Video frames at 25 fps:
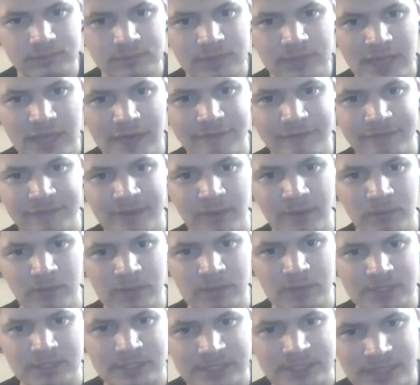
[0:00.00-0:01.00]
If it
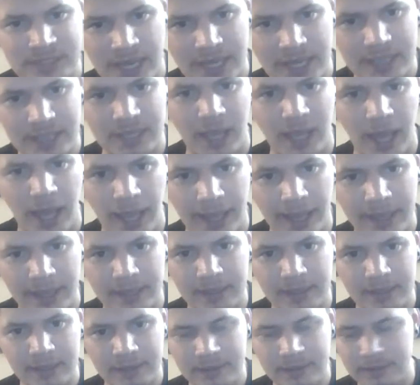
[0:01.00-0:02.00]
was
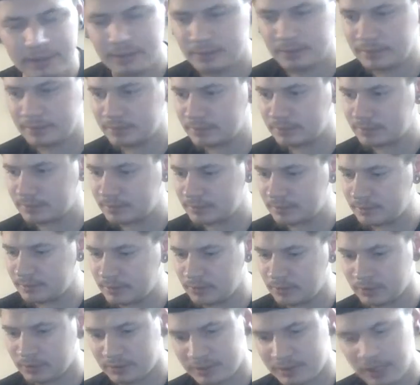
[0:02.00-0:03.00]
daylight
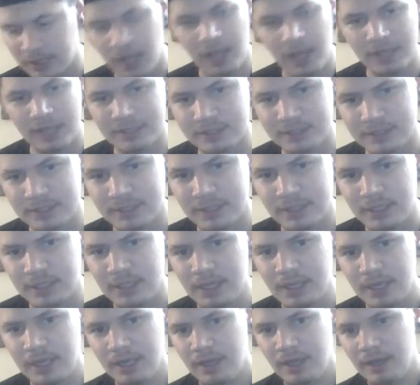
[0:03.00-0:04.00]
or dusk,
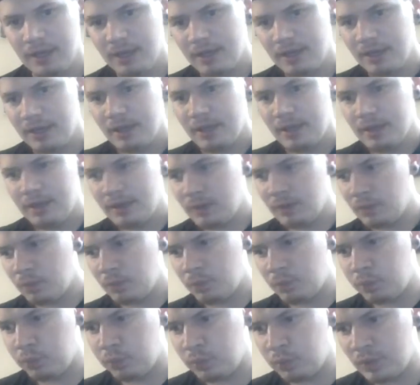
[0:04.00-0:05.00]

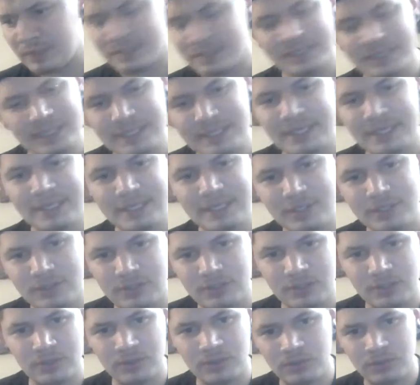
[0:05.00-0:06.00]
what did he
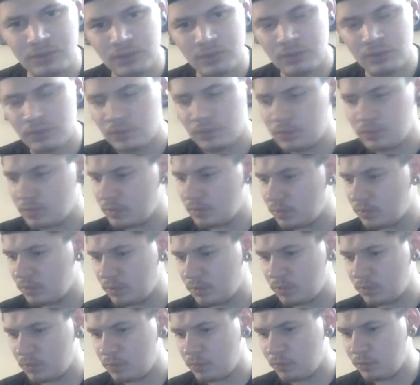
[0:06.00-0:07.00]
do
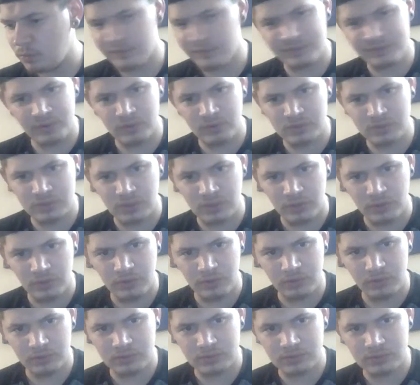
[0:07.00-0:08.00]
with those
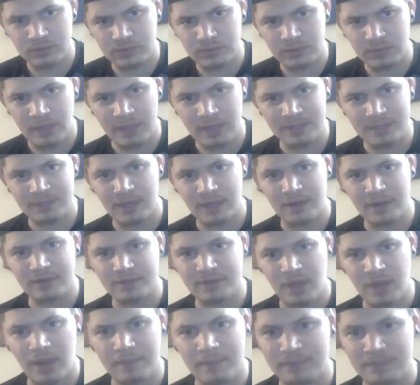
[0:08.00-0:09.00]
girls that entire
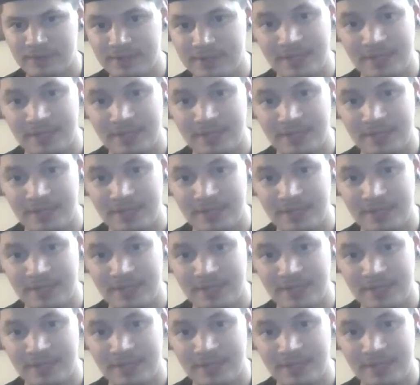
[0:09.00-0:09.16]
time?